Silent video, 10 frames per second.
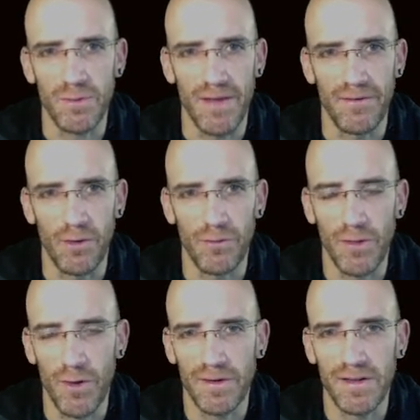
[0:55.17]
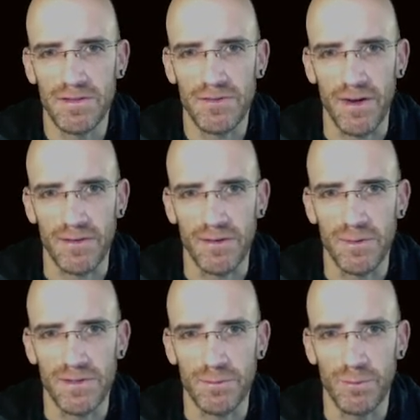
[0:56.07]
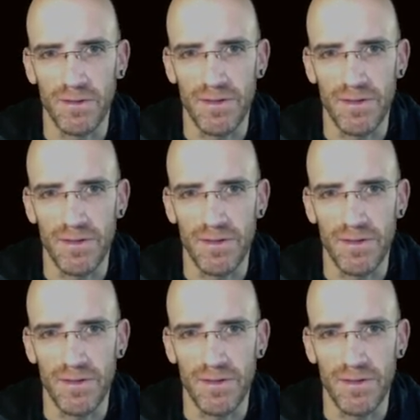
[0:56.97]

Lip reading: we have an overloaded constructor, which will